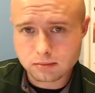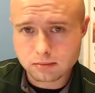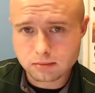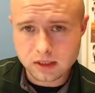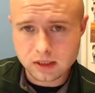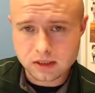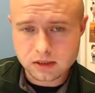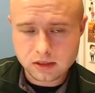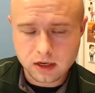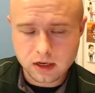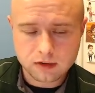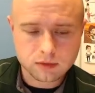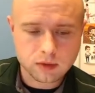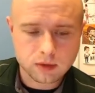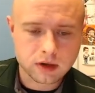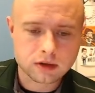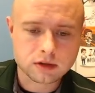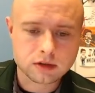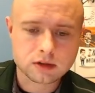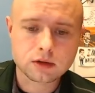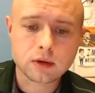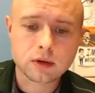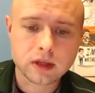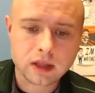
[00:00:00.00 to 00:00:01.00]
be safe while you're
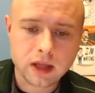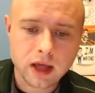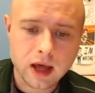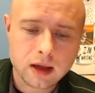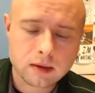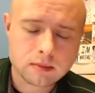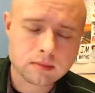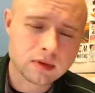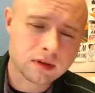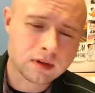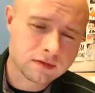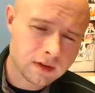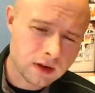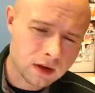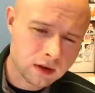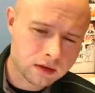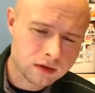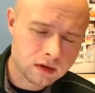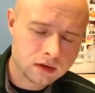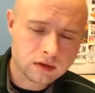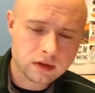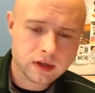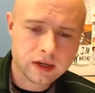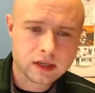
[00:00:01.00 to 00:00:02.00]
doing that. But follow
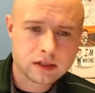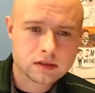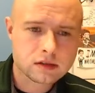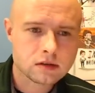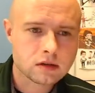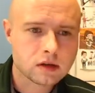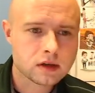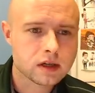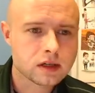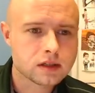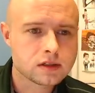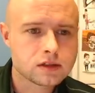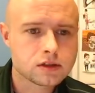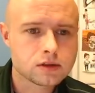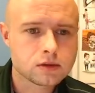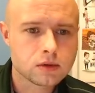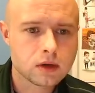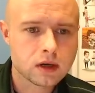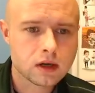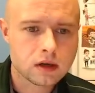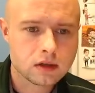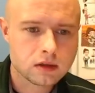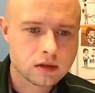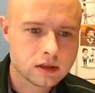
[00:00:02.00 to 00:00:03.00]
their links. Look into
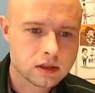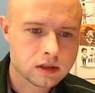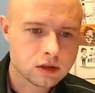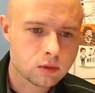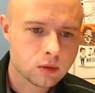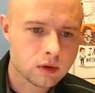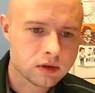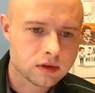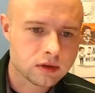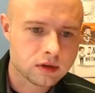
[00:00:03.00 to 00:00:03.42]
what they're